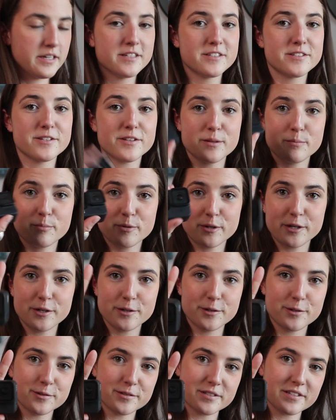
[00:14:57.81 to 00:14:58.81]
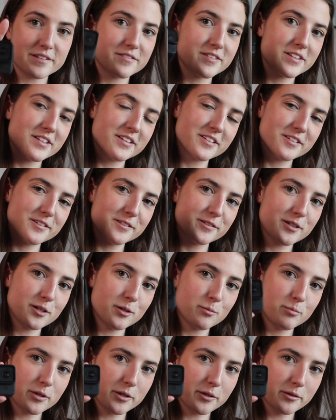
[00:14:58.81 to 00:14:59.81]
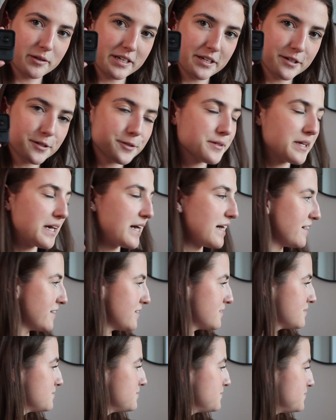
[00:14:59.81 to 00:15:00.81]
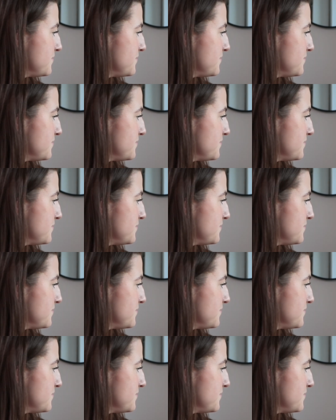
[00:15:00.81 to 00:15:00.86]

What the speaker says: So the pros of the little GoPro Hero 9.